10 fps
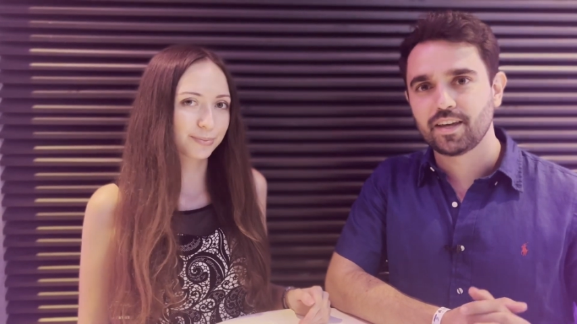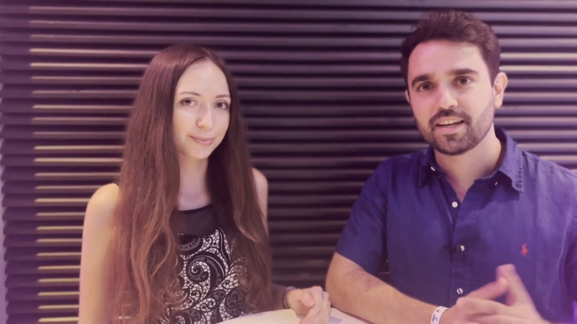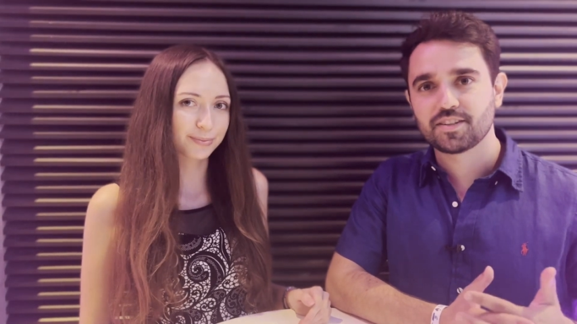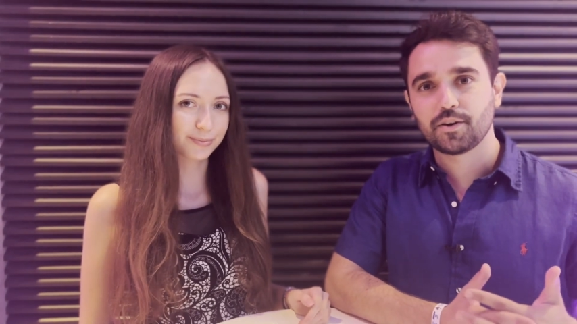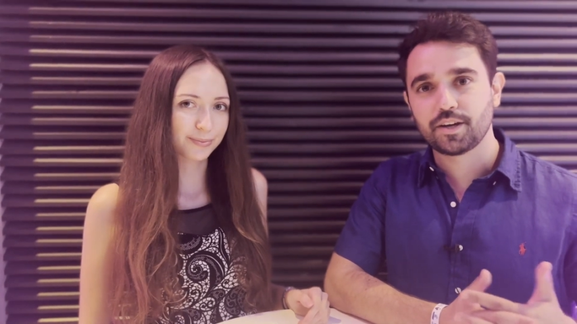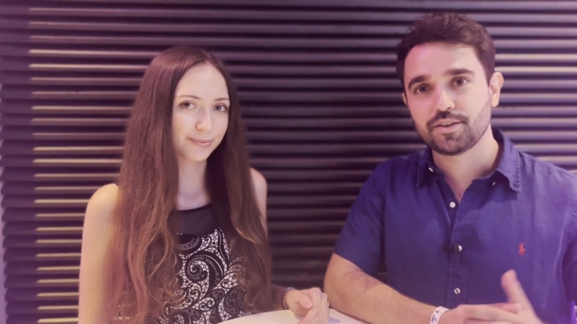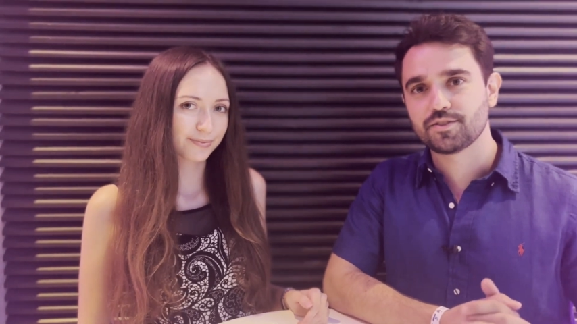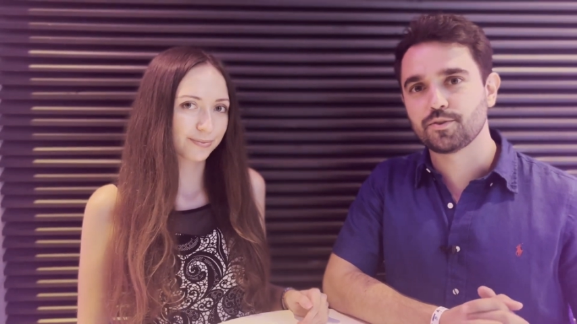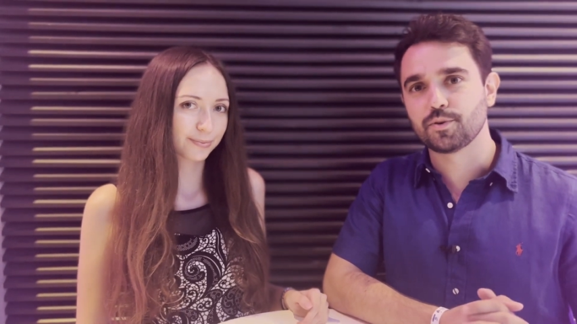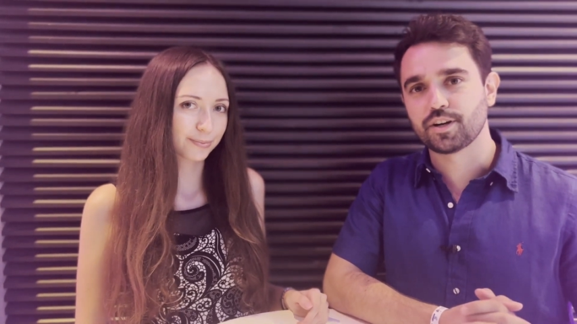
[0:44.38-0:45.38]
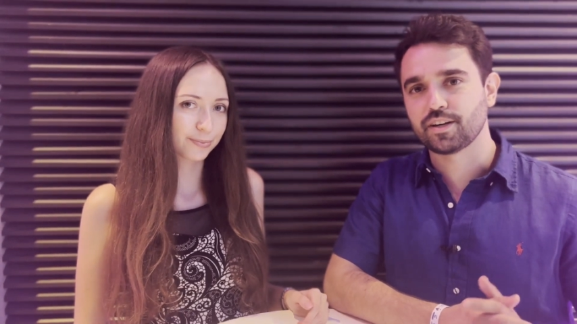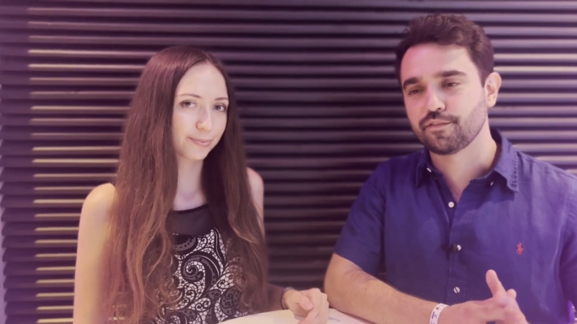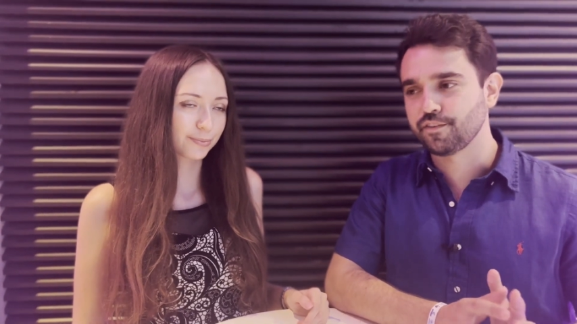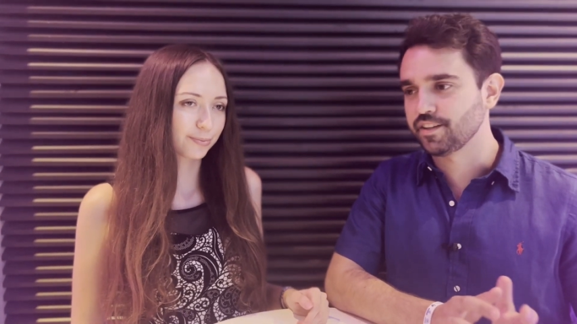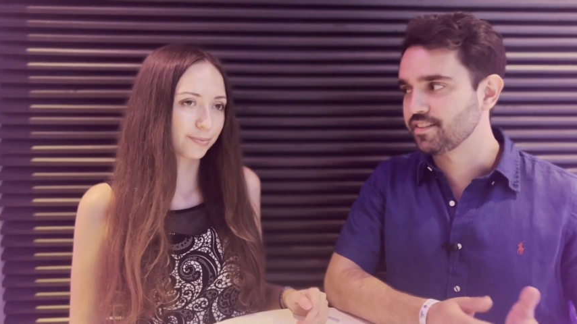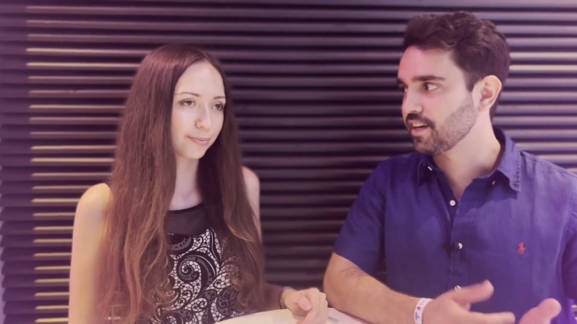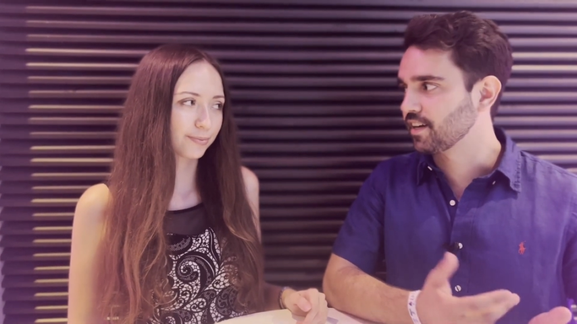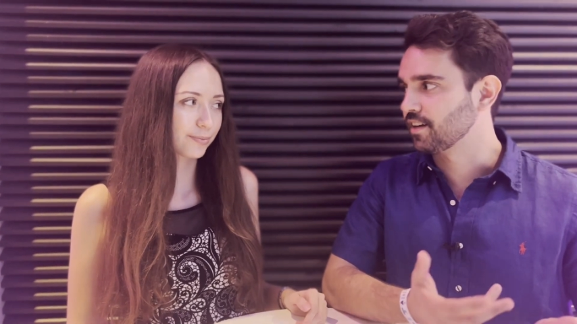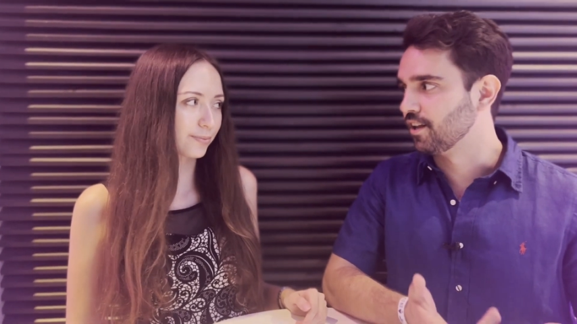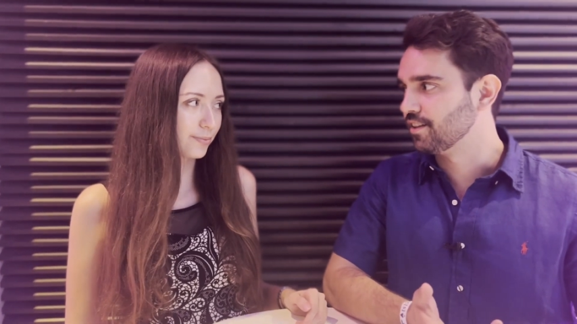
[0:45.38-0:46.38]
Speaker 1: Yeah, so I used to work in
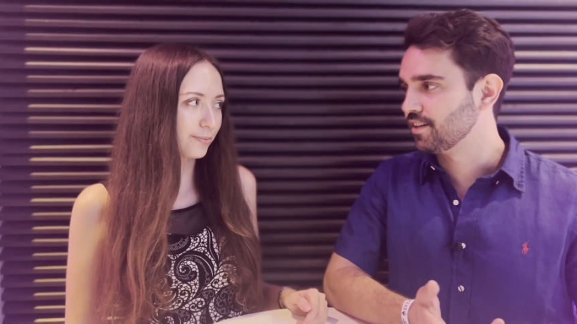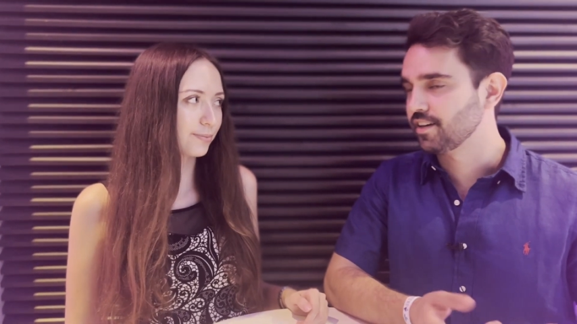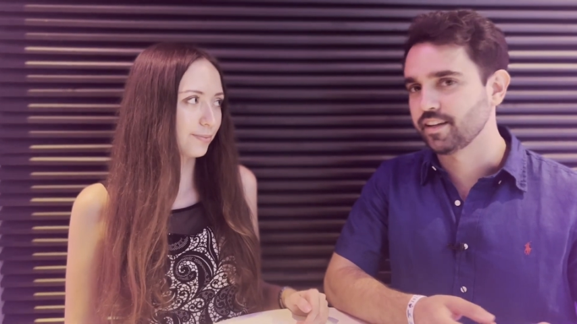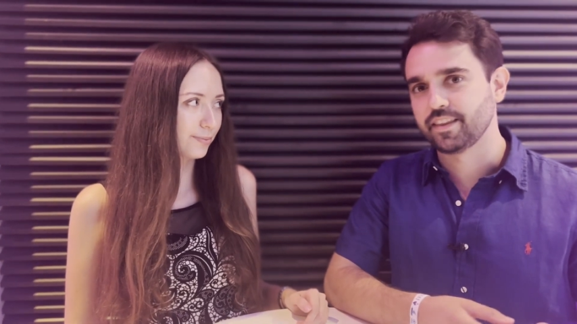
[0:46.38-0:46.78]
FinTech in London,